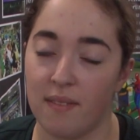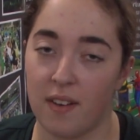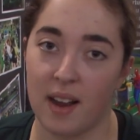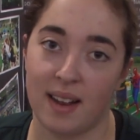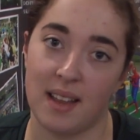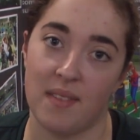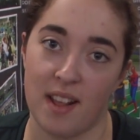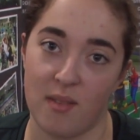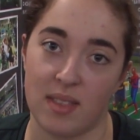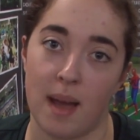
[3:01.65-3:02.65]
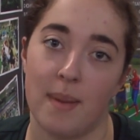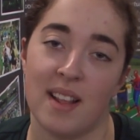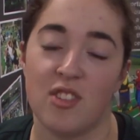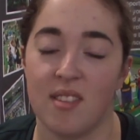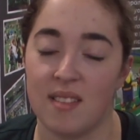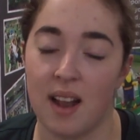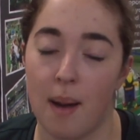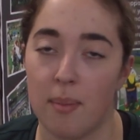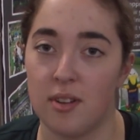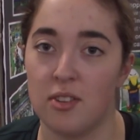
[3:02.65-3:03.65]
of fun activities with them. And it's just an
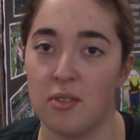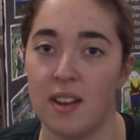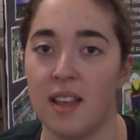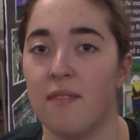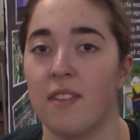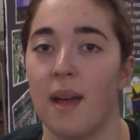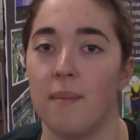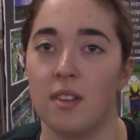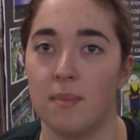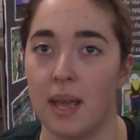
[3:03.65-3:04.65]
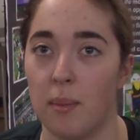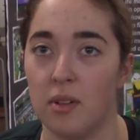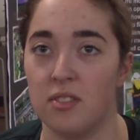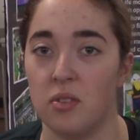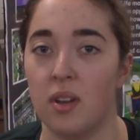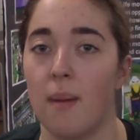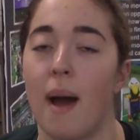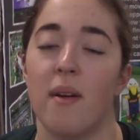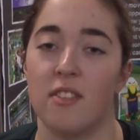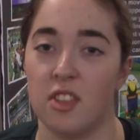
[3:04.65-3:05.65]
opportunity for them to be able to come
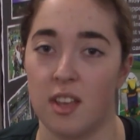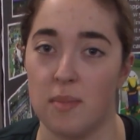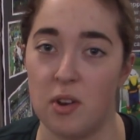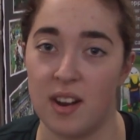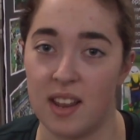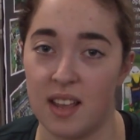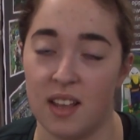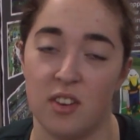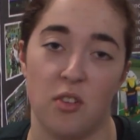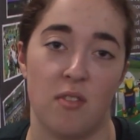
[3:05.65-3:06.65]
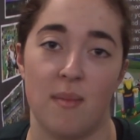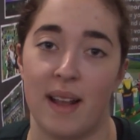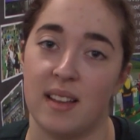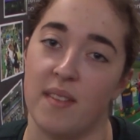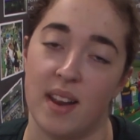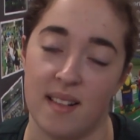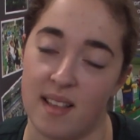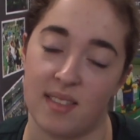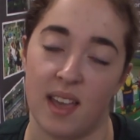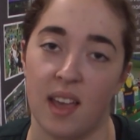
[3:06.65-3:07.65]
out into the community and do some activities
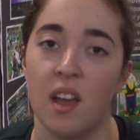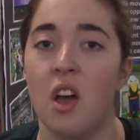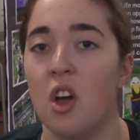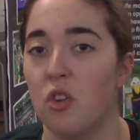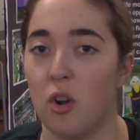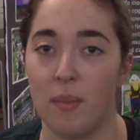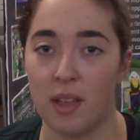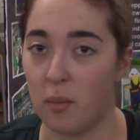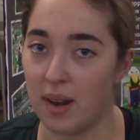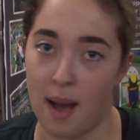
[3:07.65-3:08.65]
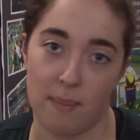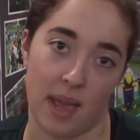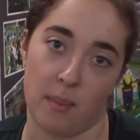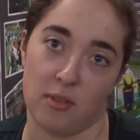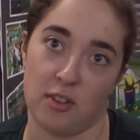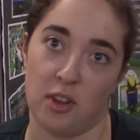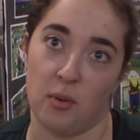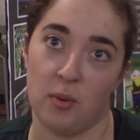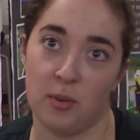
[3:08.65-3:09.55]
that they normally would not be able to do.